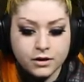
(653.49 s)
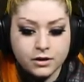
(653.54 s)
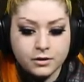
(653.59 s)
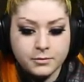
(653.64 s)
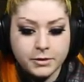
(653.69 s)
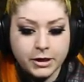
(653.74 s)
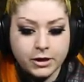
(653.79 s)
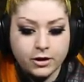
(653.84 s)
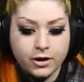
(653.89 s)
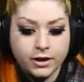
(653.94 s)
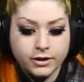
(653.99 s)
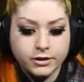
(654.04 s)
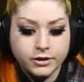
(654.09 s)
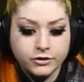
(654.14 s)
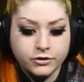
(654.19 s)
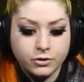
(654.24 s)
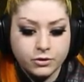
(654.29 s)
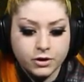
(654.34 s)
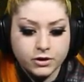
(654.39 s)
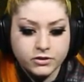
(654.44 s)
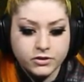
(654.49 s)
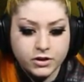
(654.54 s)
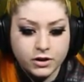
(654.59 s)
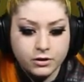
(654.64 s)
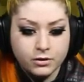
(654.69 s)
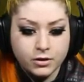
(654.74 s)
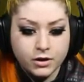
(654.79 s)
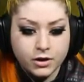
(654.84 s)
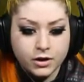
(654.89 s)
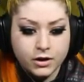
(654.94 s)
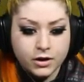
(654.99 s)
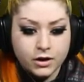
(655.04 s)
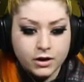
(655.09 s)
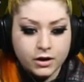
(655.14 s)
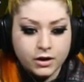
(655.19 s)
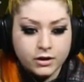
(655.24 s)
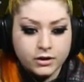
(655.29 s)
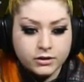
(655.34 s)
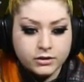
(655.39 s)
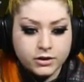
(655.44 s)
Oh my god, the torso.
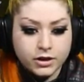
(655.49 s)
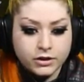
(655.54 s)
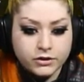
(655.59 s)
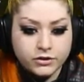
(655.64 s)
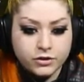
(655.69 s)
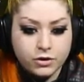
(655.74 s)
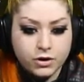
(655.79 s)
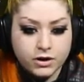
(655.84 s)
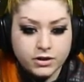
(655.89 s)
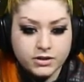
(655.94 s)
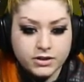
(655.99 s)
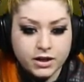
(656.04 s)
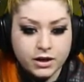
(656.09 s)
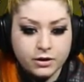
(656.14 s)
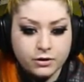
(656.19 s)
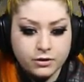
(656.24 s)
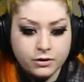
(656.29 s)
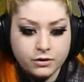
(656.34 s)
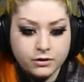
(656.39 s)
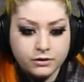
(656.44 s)
The torso.